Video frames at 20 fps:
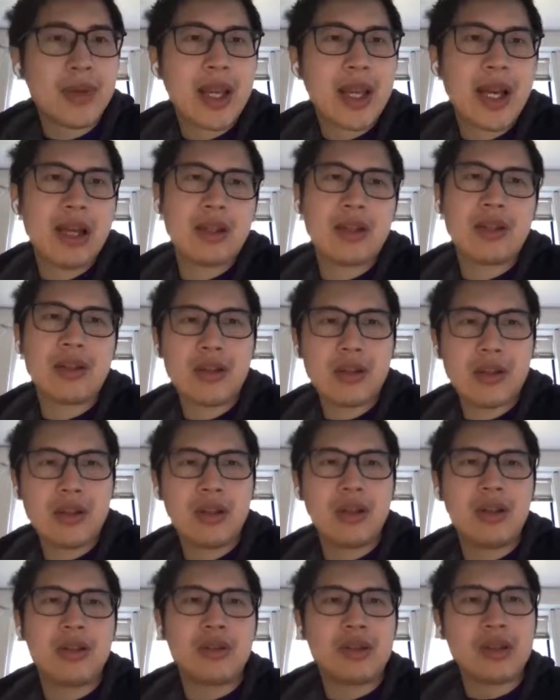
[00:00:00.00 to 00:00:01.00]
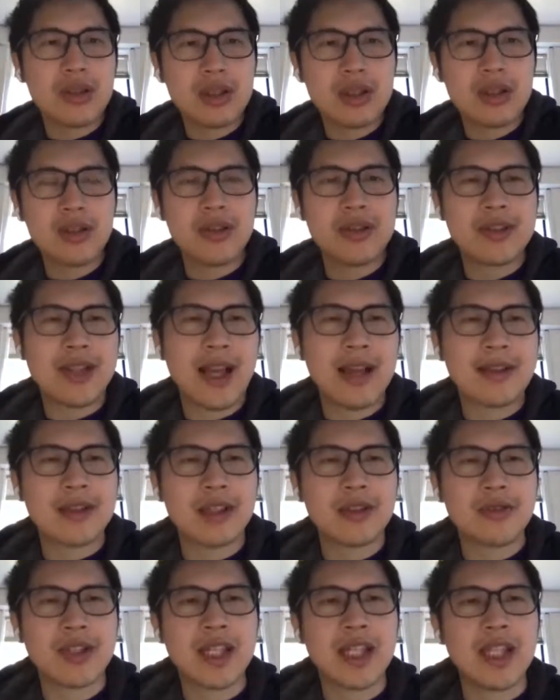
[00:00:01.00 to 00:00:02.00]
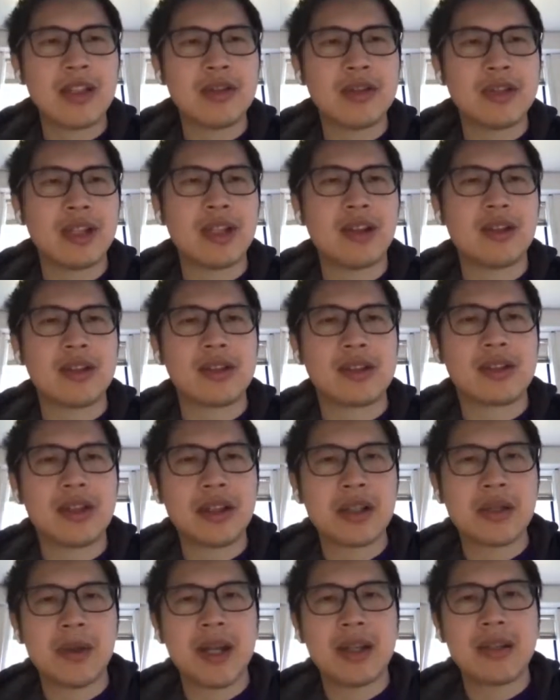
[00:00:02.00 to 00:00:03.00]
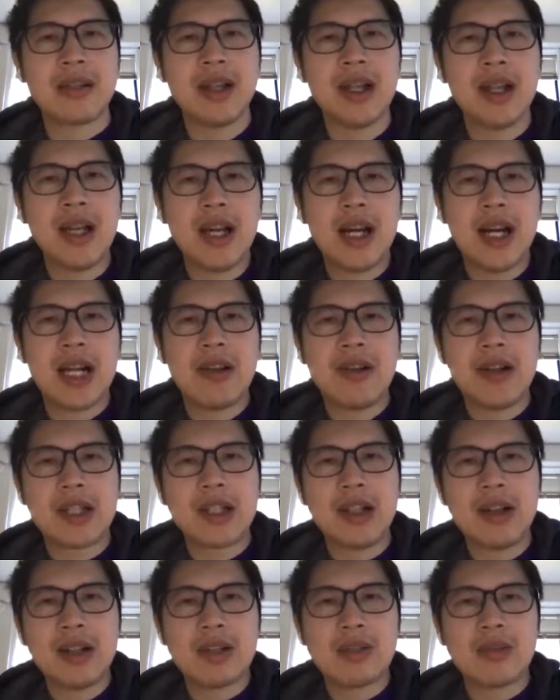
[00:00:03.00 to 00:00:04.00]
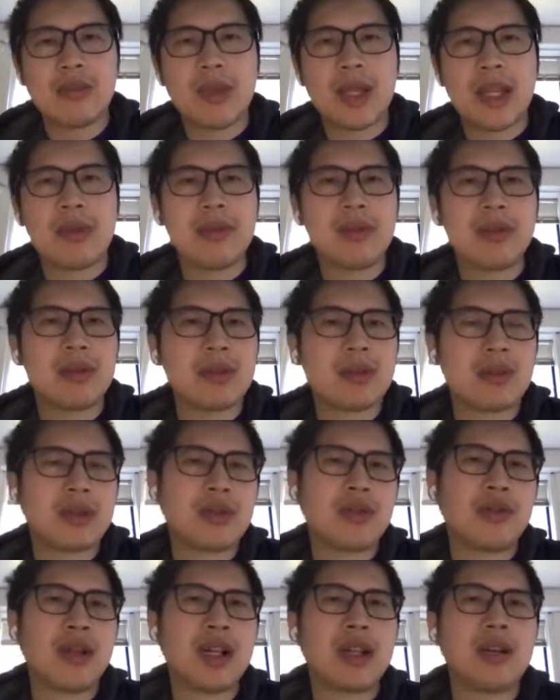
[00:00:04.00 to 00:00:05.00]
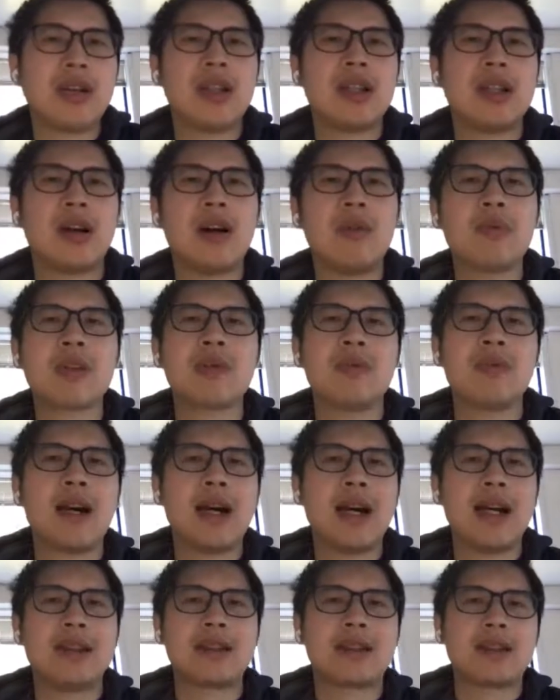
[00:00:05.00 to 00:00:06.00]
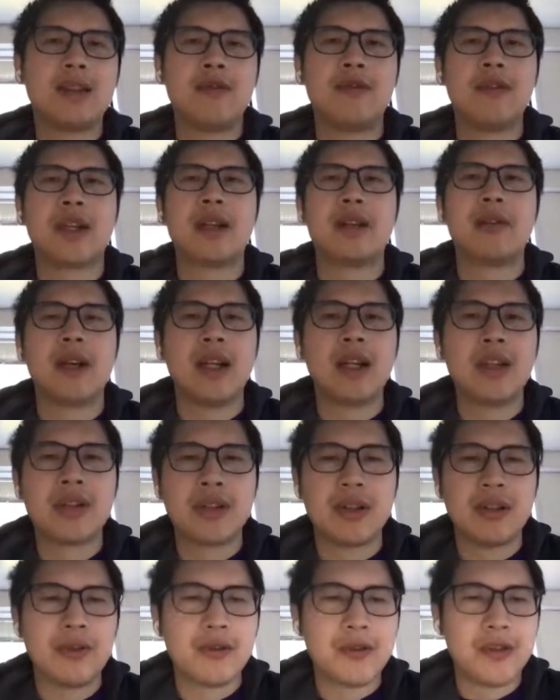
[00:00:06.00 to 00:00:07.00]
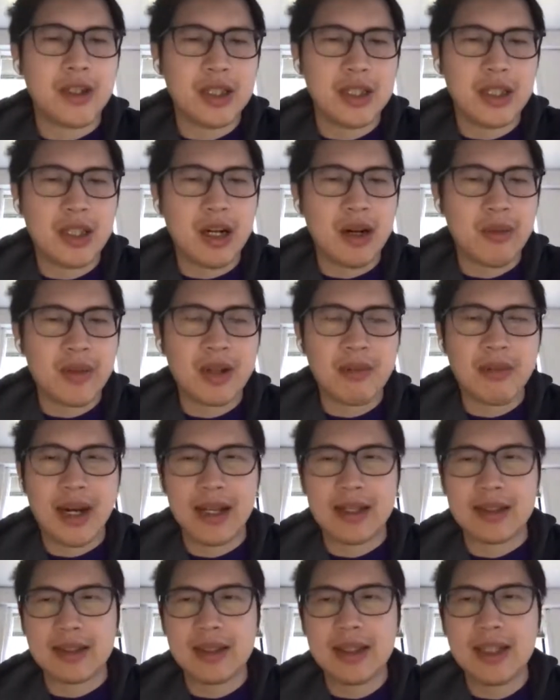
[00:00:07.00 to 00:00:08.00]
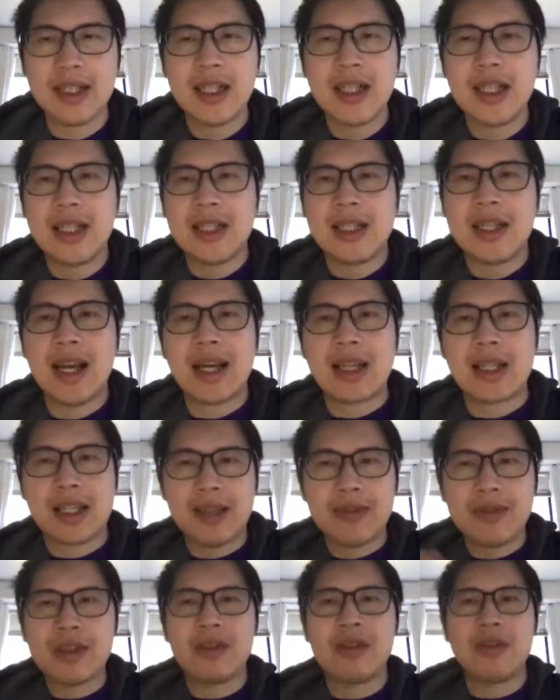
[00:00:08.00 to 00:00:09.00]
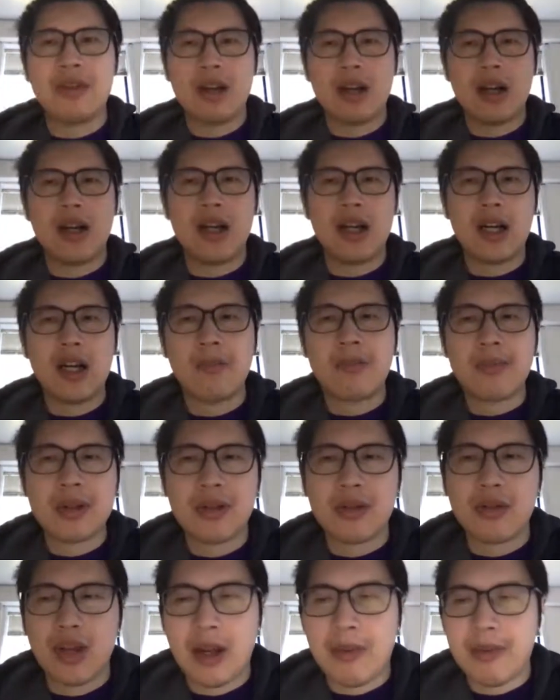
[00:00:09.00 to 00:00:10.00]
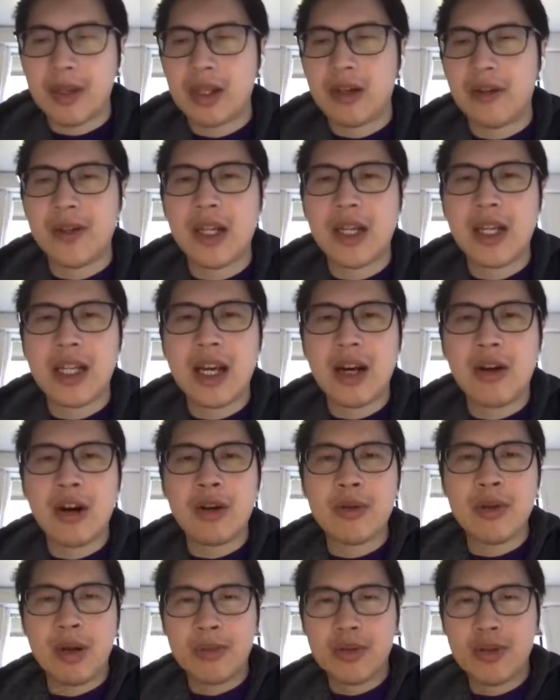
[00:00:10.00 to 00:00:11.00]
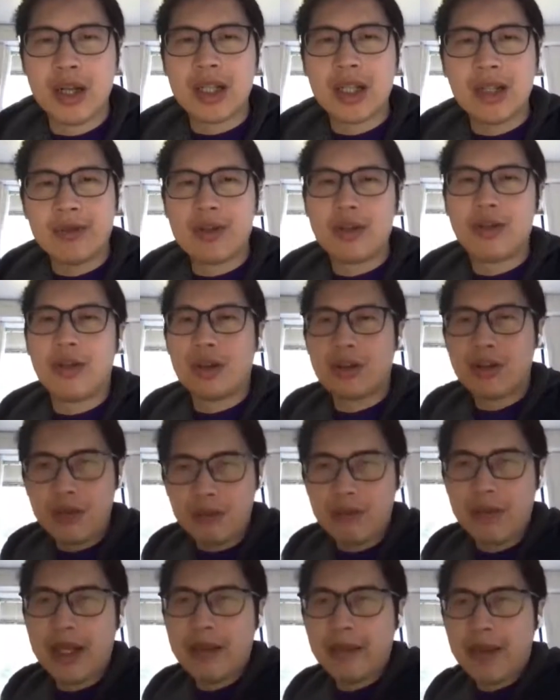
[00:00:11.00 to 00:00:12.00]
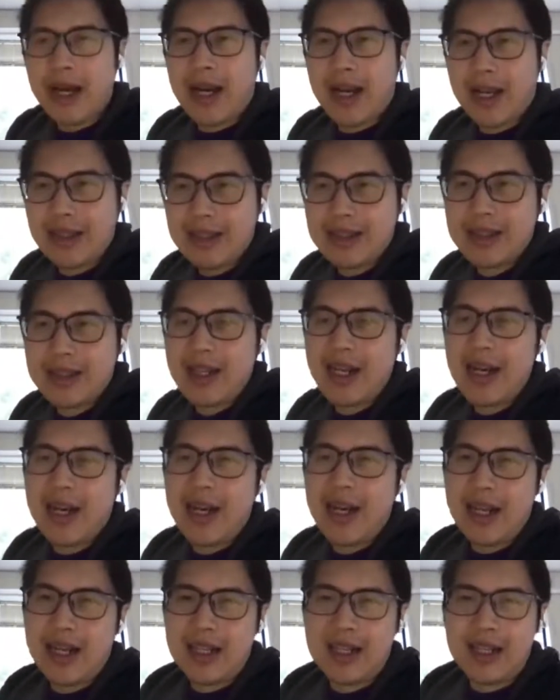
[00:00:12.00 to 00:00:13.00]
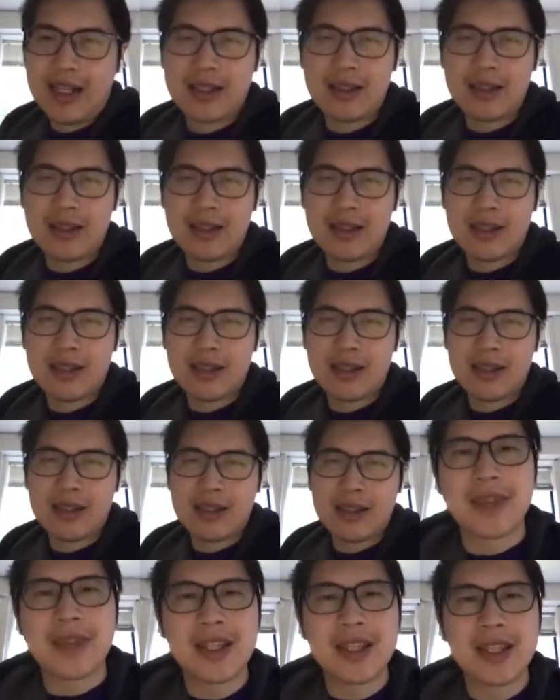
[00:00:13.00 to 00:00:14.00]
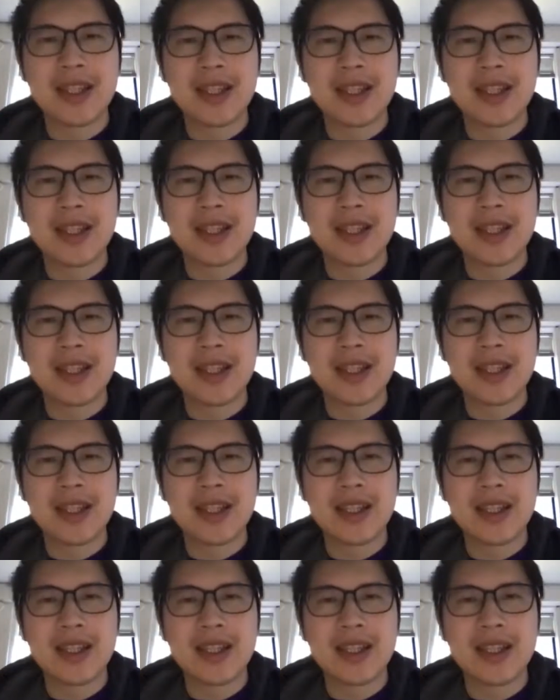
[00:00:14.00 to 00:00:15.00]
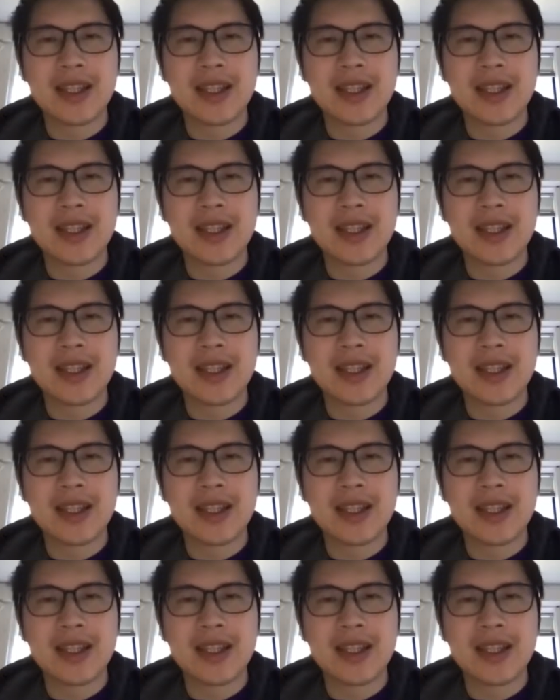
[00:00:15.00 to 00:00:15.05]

can use SLE to denote the search space. And our goal is to be able to generate an optimized configuration for the optimizer that gives you a program. And our objectives, you want to minimize that execution time. So there are a few